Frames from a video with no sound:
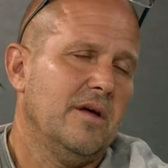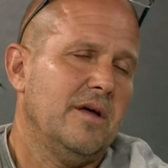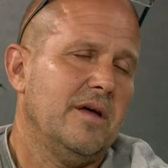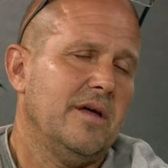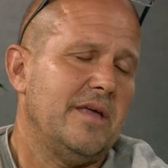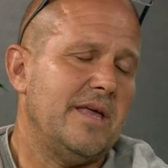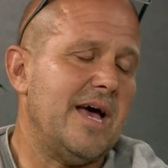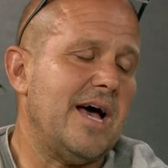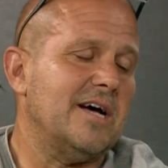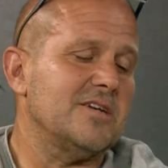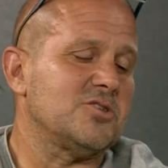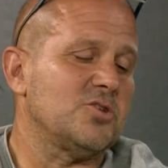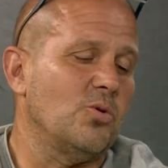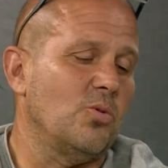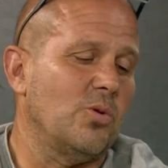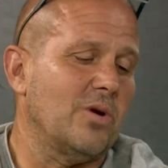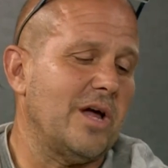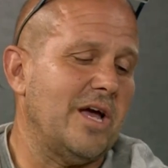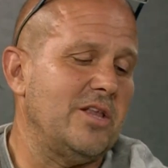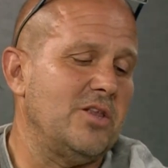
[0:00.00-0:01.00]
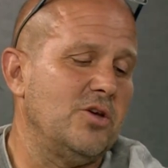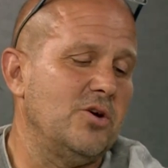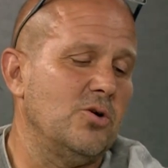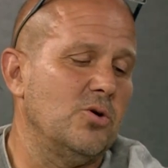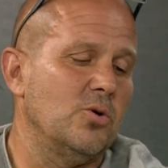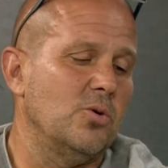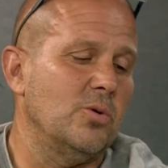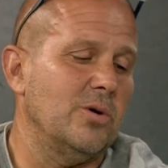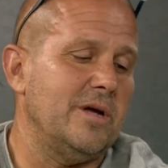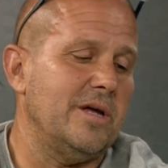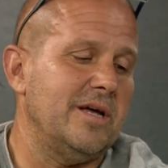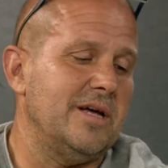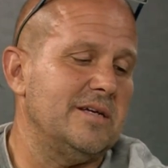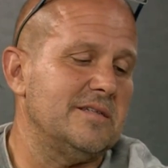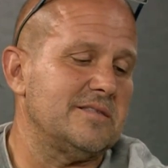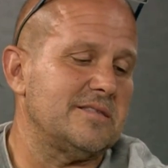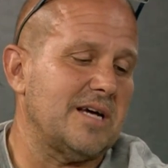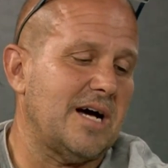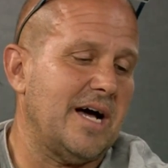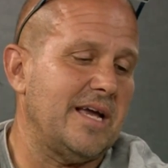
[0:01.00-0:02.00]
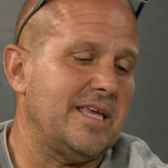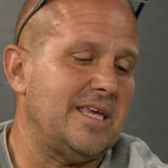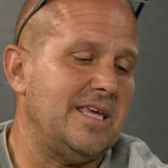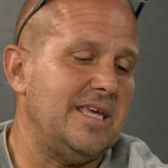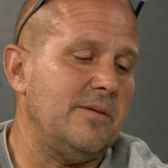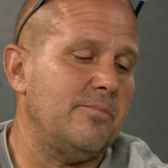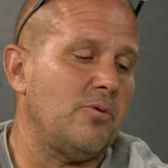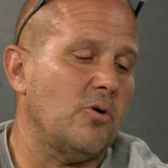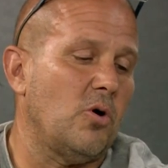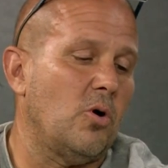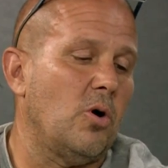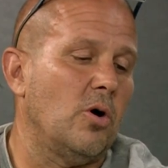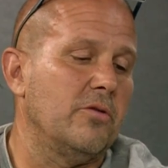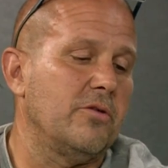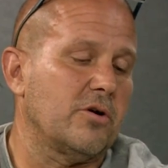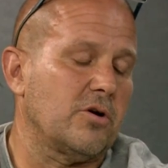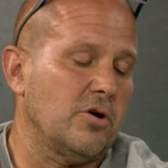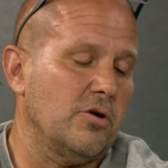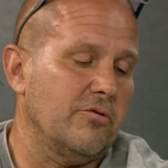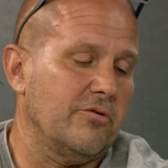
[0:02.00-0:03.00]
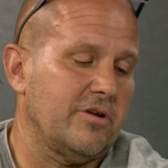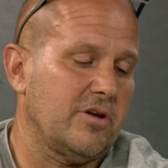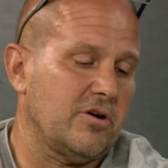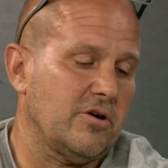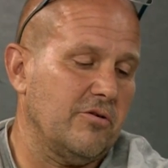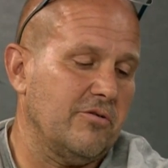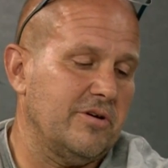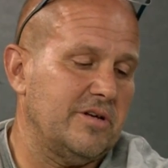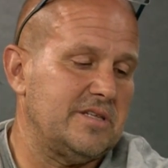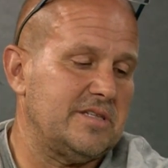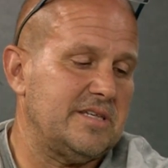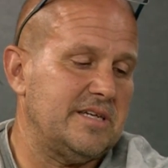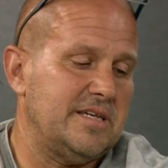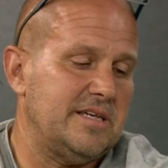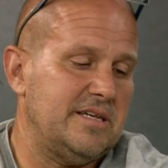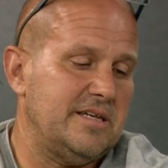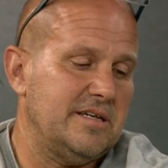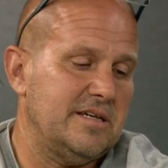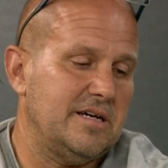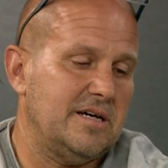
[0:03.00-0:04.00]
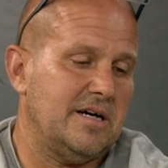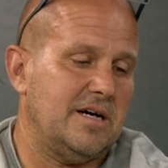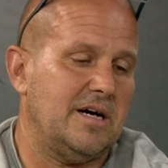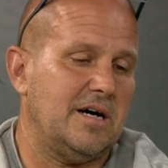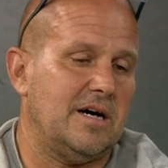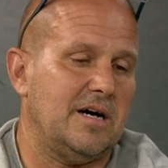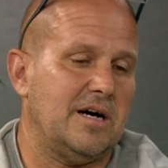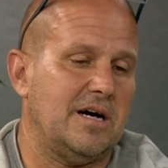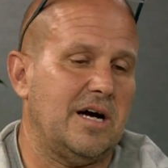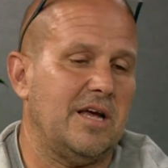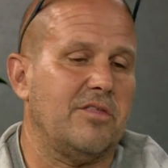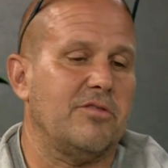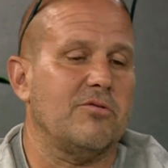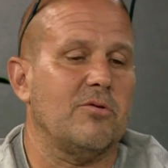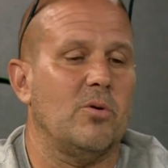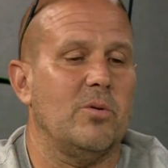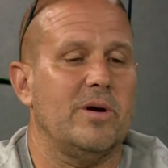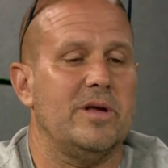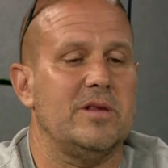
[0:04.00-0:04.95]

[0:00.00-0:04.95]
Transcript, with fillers: yeah. So what I do is I keep all the current currency. Uh, I throw it